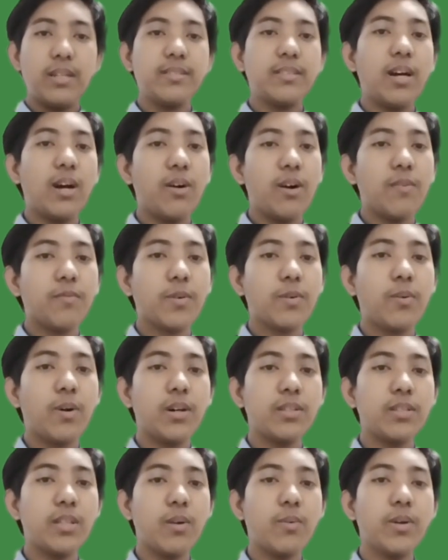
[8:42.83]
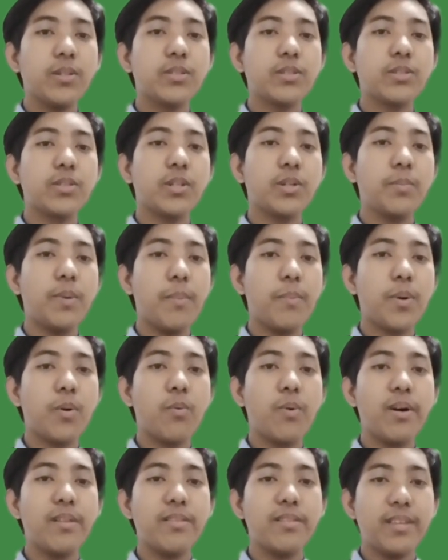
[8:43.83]
And now, everyone, I want you to
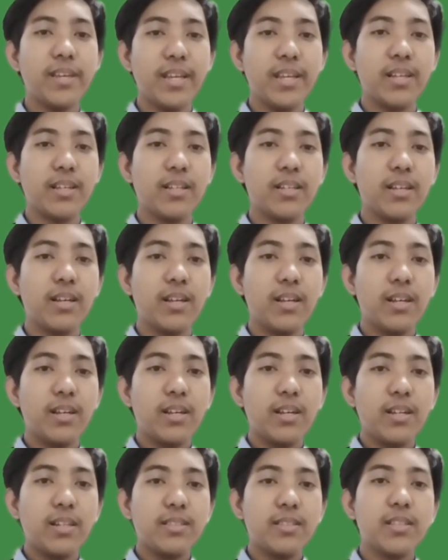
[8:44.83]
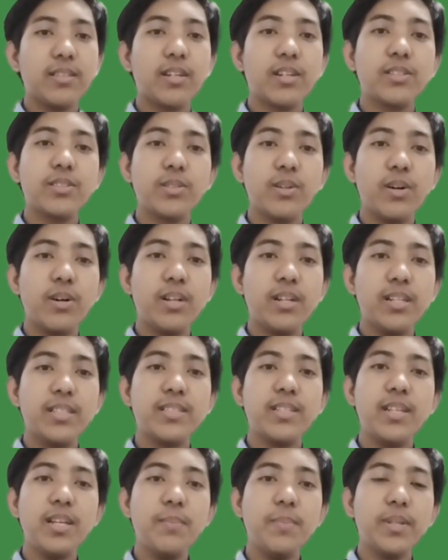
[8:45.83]
remember one thing, that our soil
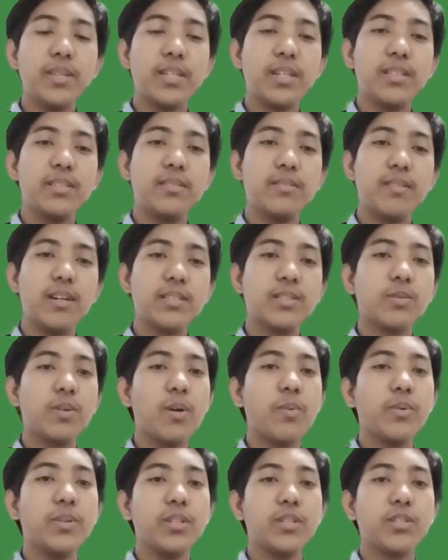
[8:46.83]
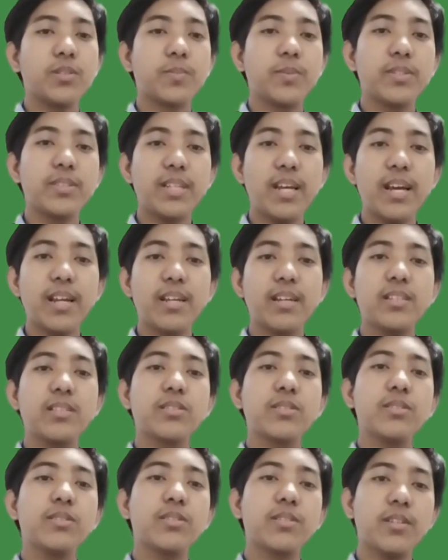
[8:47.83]
is limited. That's why we need to protect
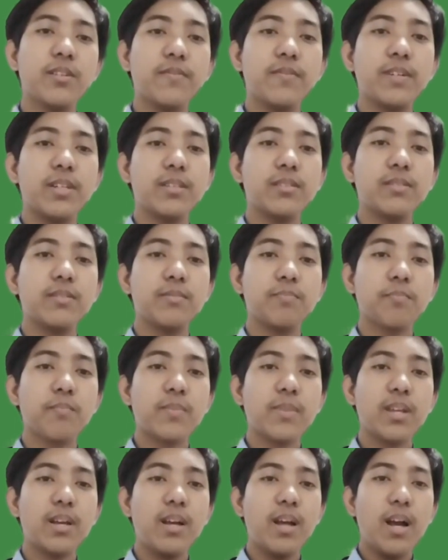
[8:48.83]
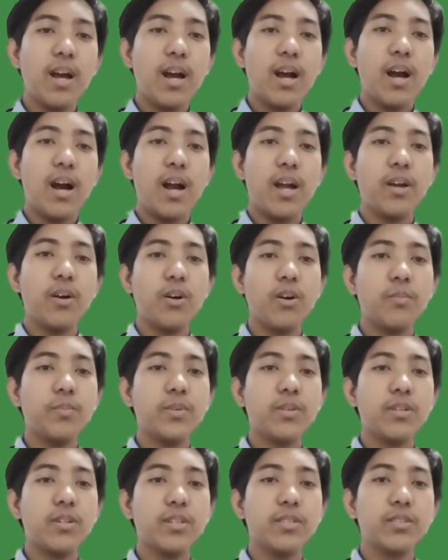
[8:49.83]
and conserve it. I
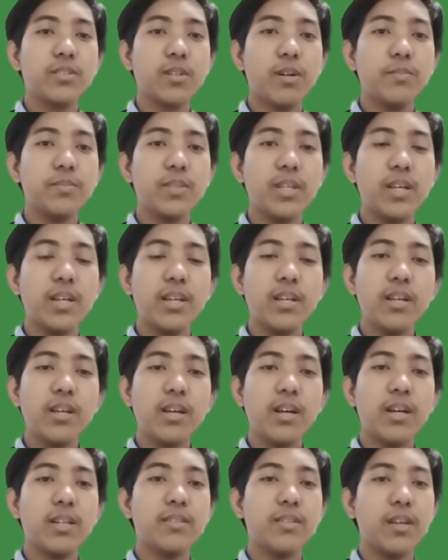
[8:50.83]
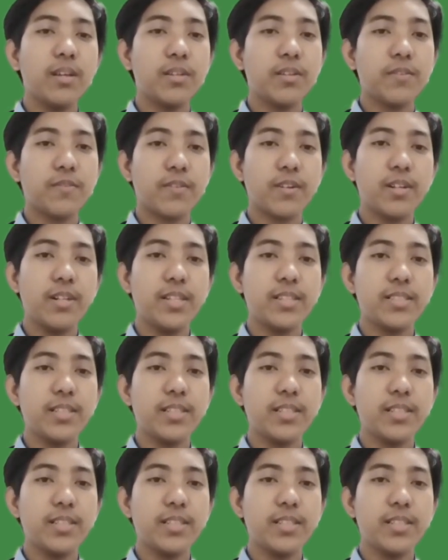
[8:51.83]
hope you learned something, and thank you for